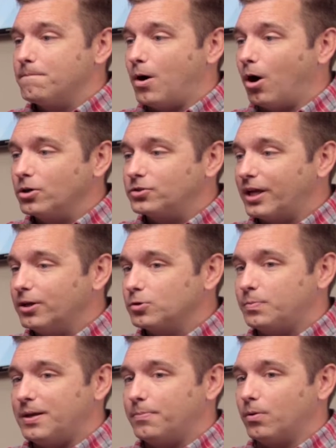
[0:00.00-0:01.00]
our
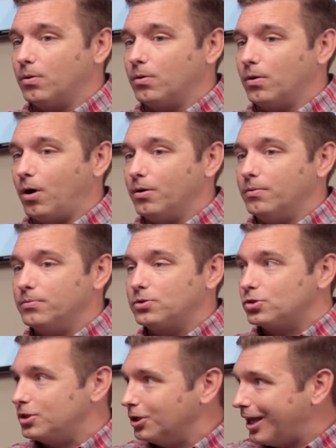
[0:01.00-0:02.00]
salespeople
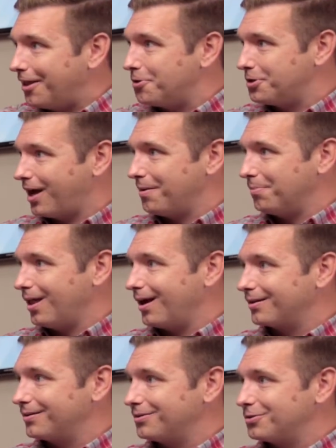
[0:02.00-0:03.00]
still had their time
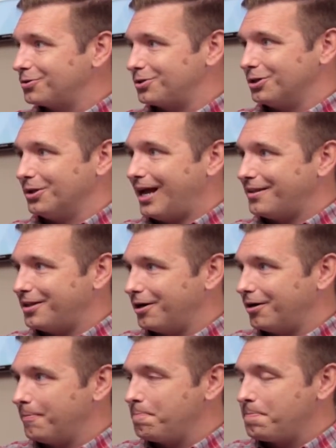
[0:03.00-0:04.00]
blocked, still had
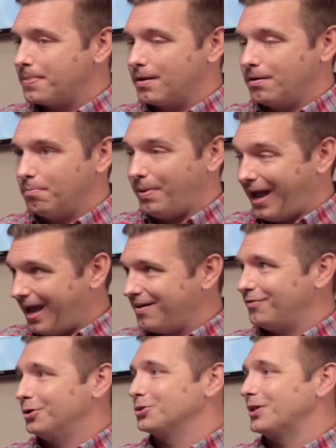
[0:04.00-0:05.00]
their
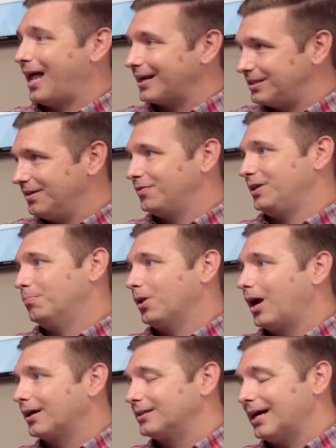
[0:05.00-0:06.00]
behaviors and activity
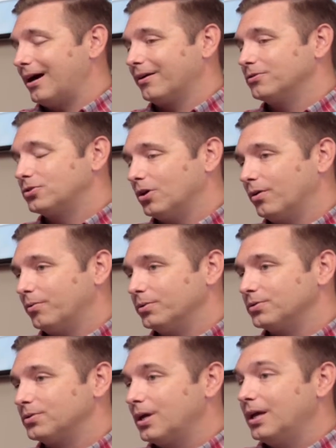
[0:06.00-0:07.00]
blocked out, and so it
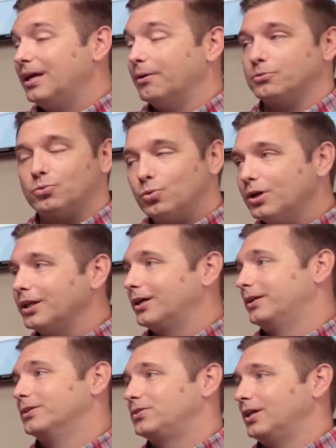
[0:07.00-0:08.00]
was really
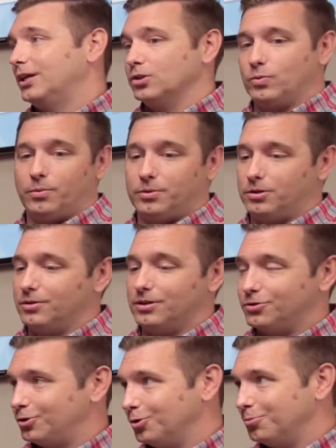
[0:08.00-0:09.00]
good to see, because we would do
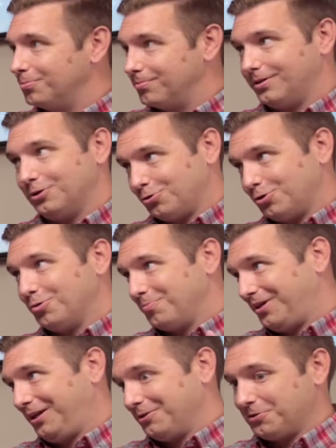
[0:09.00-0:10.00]
these Zoom
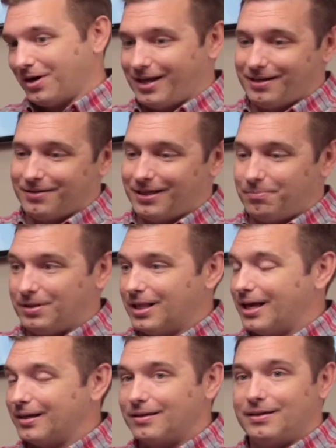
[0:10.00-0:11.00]
meetings, right? And they'd be
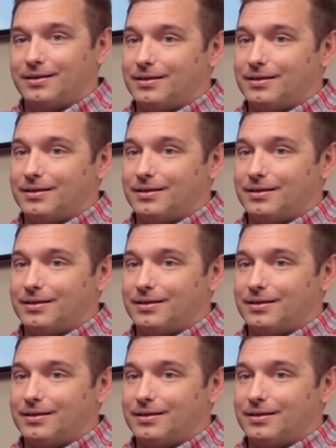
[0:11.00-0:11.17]
like,